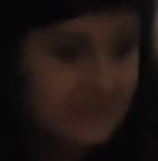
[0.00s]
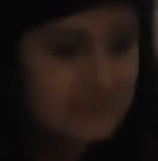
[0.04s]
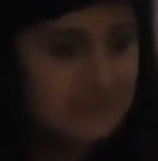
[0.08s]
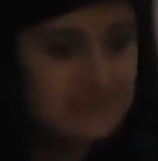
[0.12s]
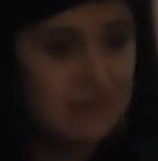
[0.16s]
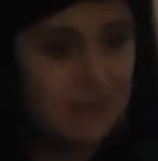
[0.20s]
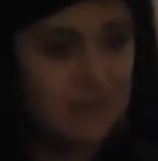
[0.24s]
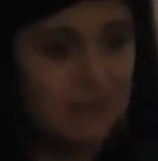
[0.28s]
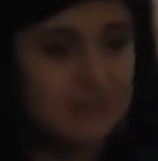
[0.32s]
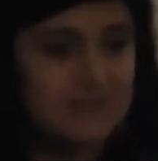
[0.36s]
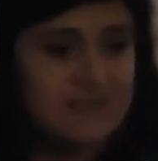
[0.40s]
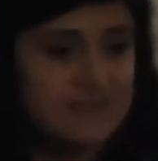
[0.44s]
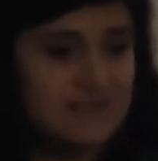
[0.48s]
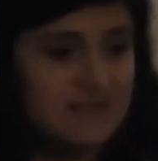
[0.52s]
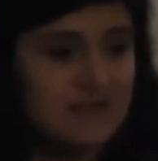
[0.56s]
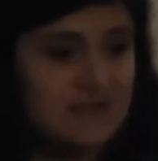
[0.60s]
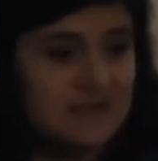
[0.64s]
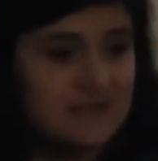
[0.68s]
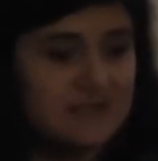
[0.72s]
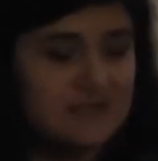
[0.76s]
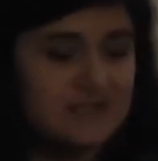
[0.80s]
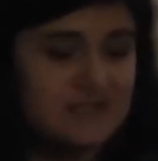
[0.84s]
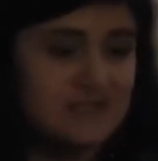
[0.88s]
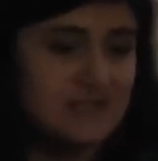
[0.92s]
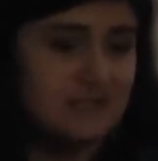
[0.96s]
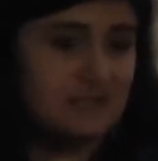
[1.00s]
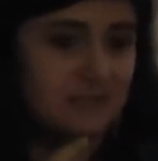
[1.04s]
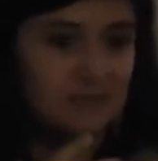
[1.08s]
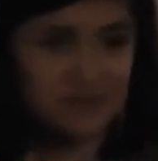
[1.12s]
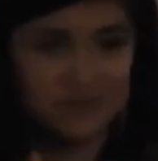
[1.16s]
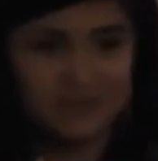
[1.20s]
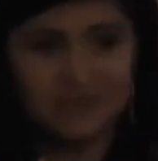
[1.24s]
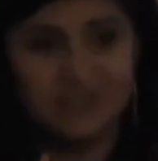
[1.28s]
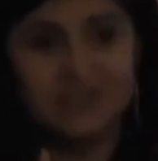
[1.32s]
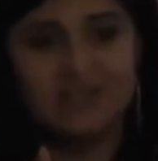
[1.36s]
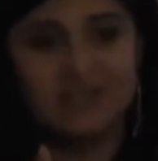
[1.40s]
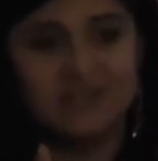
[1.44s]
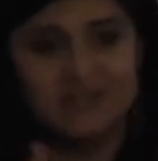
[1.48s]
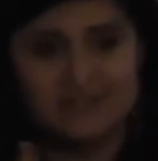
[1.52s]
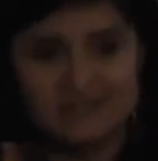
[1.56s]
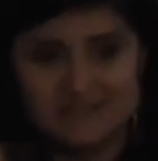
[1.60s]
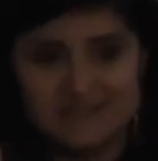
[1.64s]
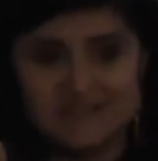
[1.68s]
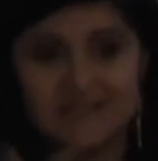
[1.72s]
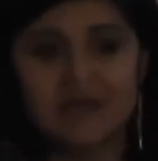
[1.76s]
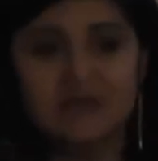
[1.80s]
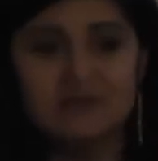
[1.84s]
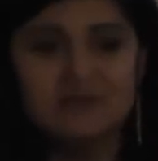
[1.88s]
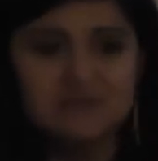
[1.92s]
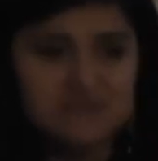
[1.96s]
so it's an
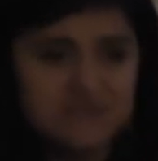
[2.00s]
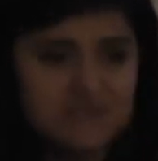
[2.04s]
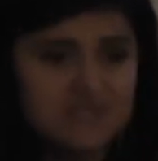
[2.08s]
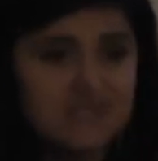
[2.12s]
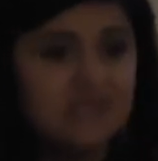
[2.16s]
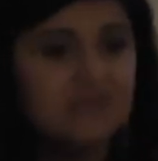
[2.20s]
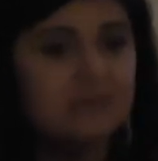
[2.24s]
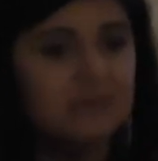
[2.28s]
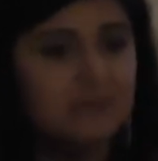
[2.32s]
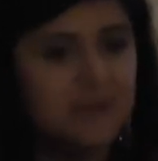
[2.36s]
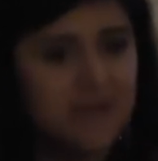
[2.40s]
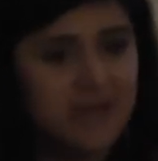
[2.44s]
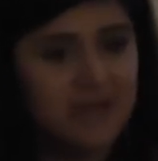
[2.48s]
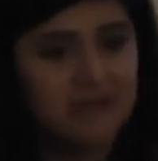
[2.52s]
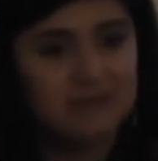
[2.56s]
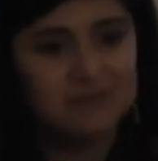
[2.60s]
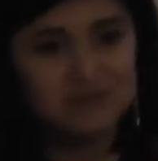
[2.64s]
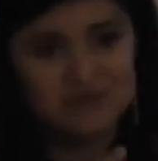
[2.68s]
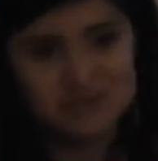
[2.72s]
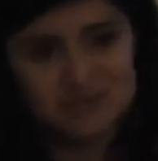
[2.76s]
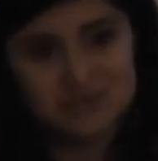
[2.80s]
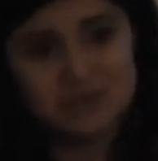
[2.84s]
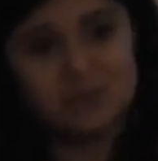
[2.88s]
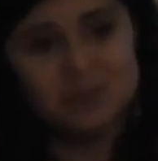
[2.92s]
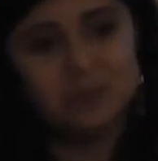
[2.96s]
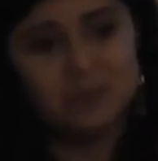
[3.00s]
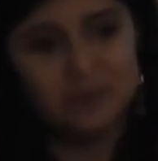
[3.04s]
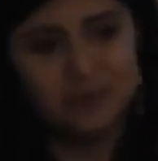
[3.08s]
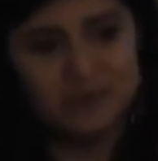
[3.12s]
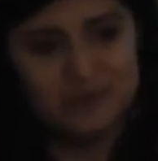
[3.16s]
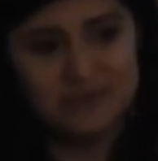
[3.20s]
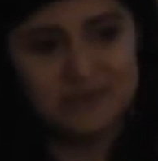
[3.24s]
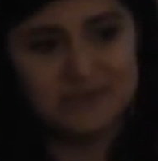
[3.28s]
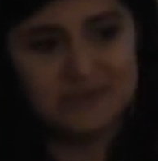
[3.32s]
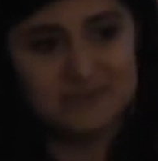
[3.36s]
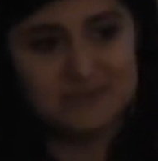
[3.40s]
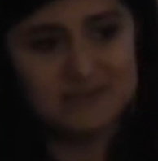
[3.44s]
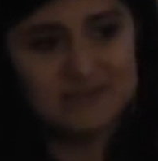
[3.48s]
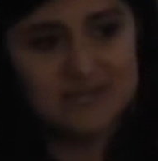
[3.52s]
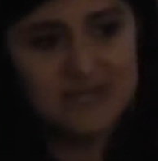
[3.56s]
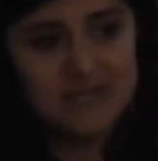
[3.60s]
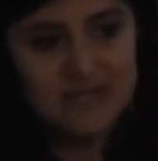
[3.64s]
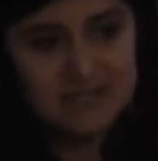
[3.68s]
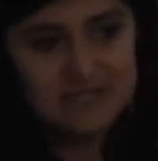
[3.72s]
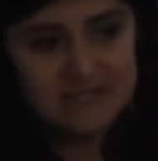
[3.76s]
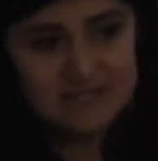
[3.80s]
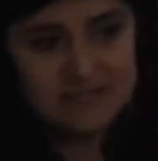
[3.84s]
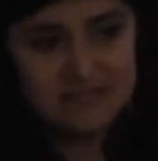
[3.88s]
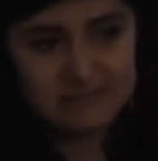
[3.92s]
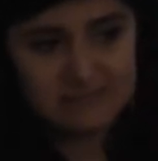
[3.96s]
anti-imperialist country, we have to support it.
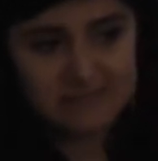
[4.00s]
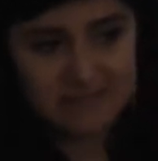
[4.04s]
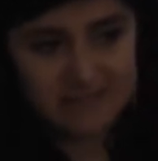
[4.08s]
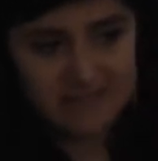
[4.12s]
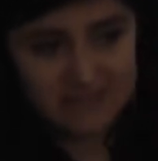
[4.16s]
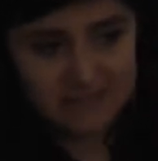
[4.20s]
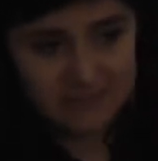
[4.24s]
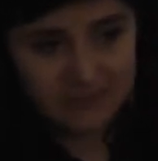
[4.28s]
So they